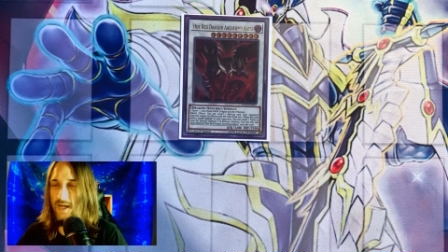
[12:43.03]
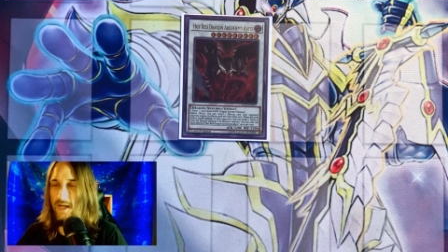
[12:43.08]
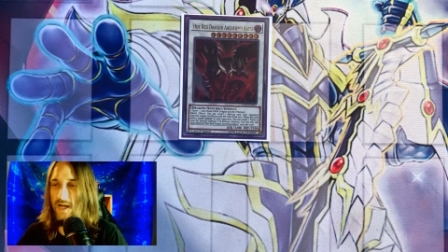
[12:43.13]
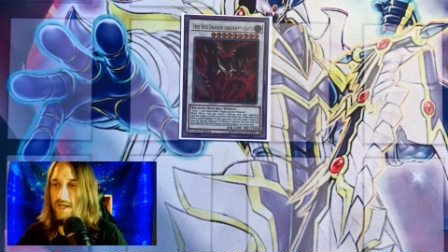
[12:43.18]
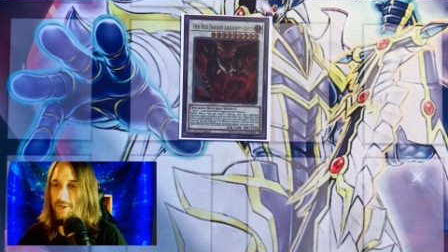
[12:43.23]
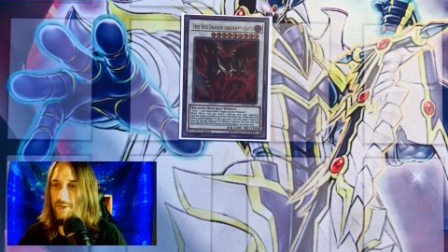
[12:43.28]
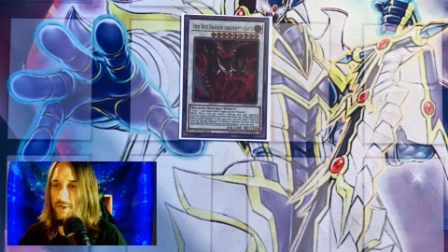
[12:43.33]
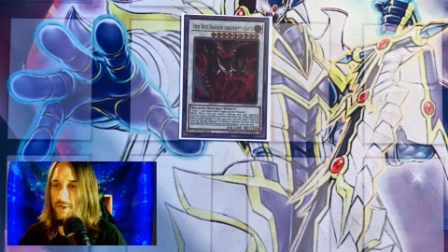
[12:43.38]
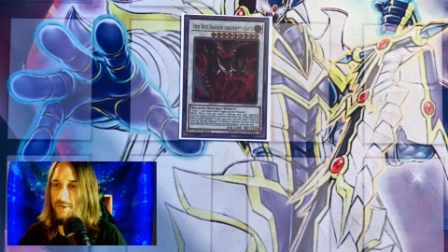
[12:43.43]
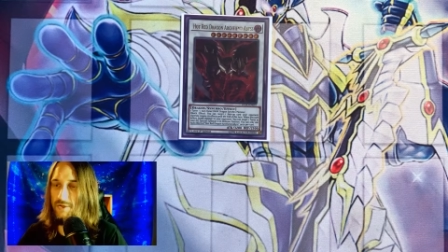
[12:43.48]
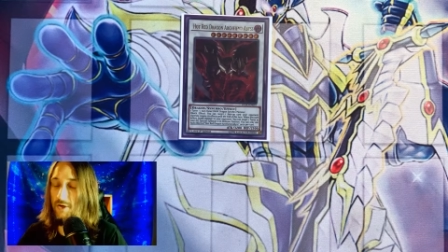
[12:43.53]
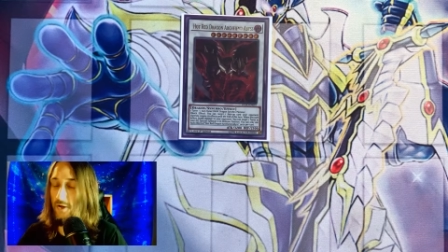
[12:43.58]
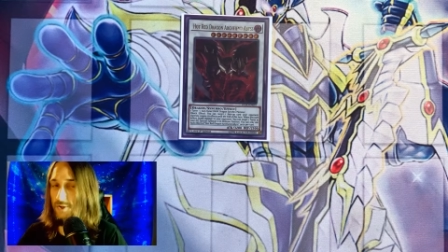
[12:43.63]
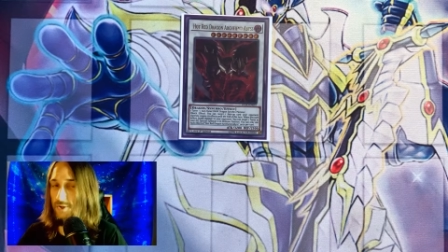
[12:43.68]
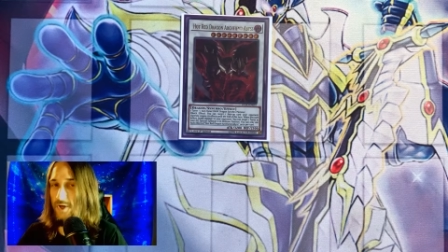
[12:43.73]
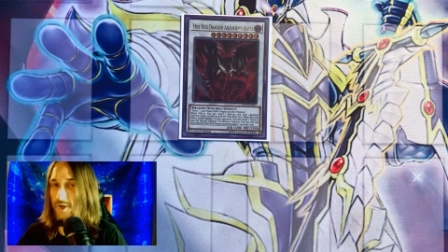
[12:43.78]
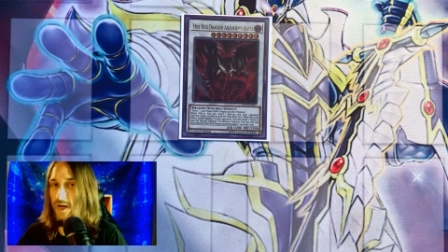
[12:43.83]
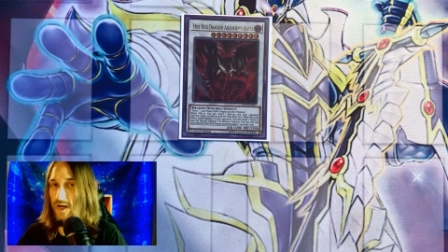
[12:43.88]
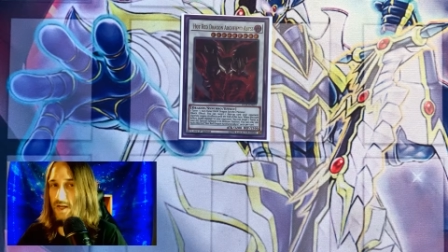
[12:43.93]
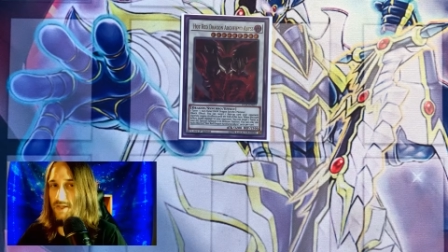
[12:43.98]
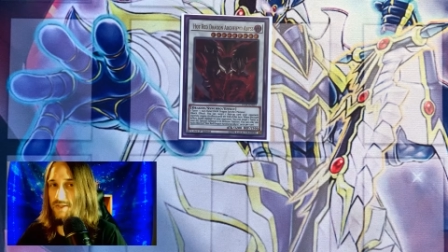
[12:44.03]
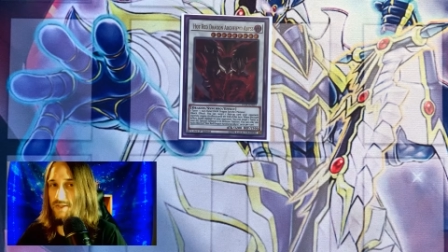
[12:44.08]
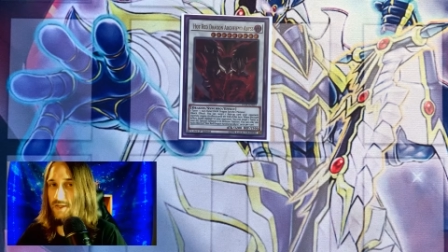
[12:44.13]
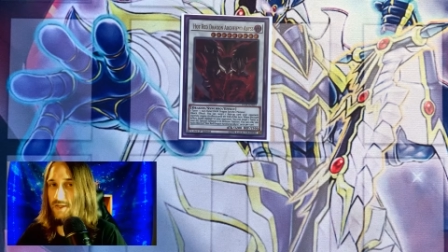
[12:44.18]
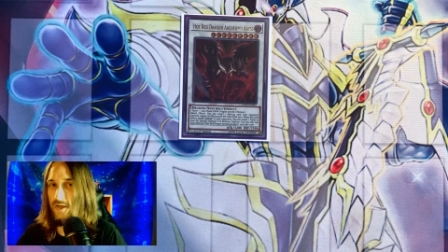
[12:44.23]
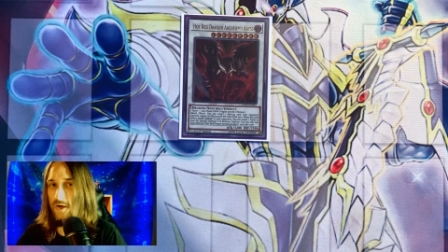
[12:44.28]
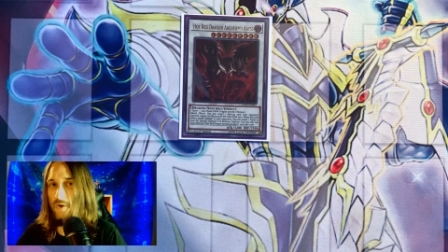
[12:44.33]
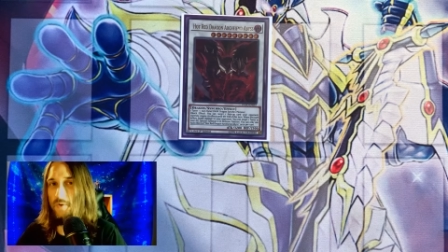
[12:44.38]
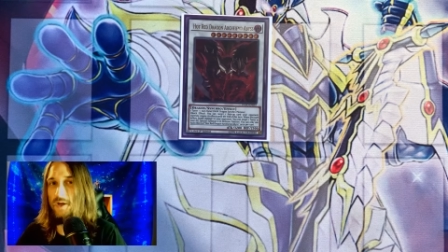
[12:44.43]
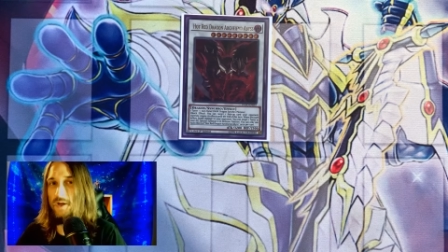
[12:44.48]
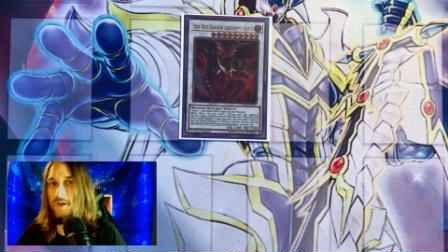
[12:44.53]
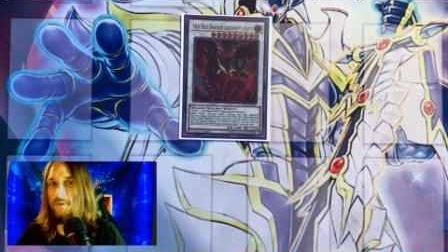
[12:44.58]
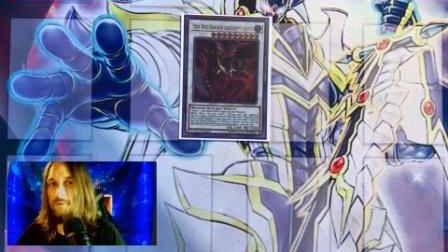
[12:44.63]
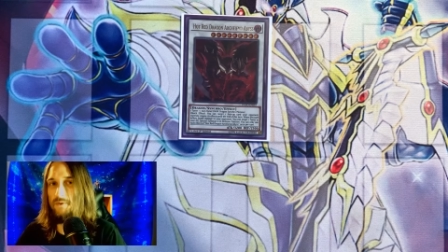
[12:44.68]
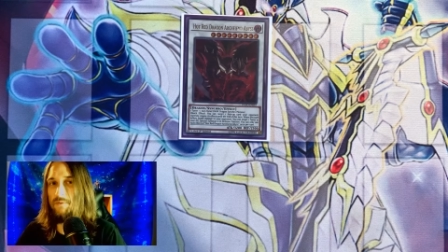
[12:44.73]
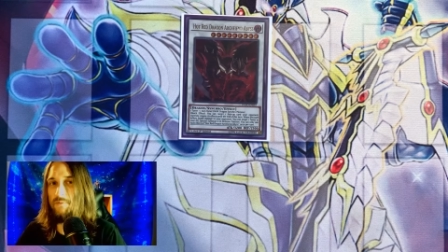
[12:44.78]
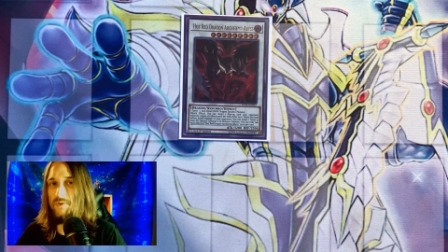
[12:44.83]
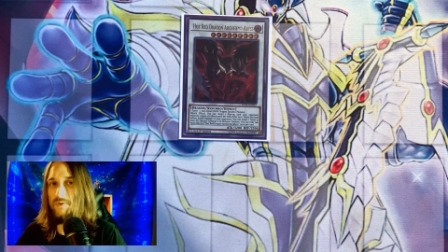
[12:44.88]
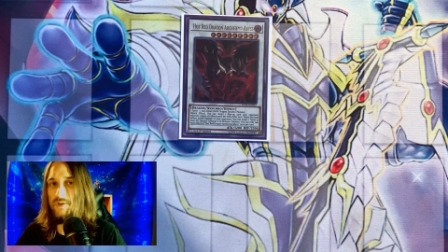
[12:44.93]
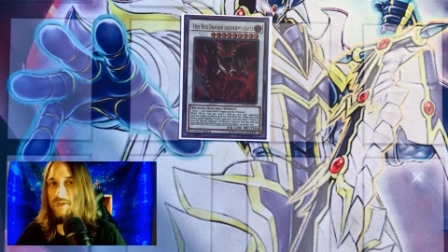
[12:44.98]
as our Dark Dragons to go into
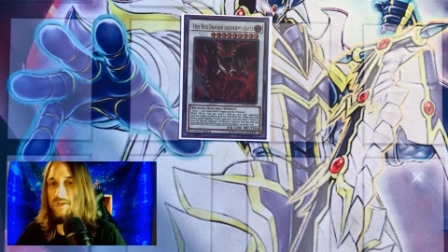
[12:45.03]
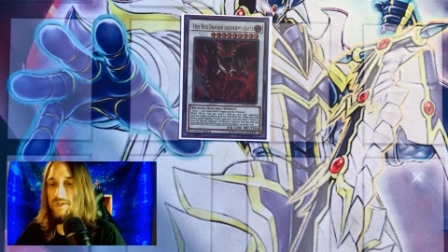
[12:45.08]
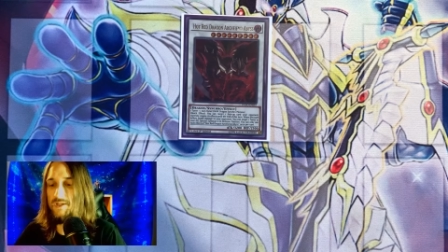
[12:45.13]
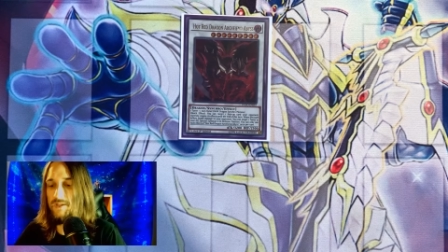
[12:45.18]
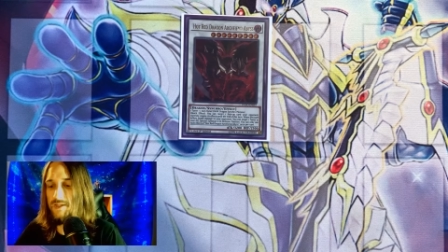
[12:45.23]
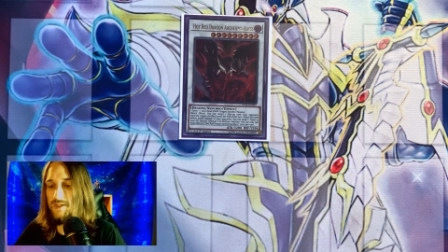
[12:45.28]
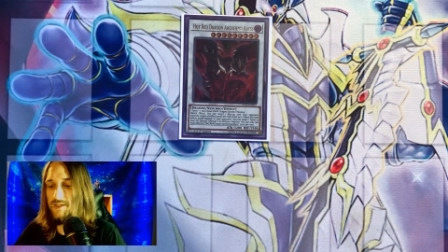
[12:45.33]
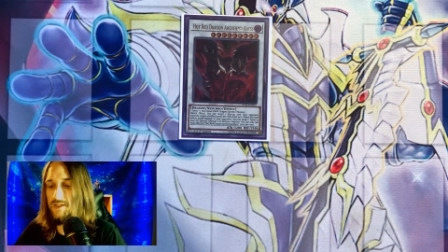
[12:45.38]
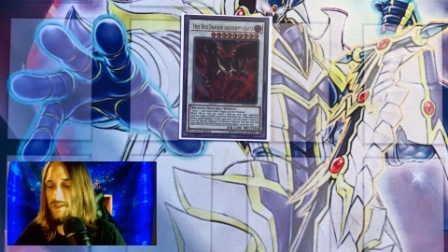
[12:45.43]
him really easily,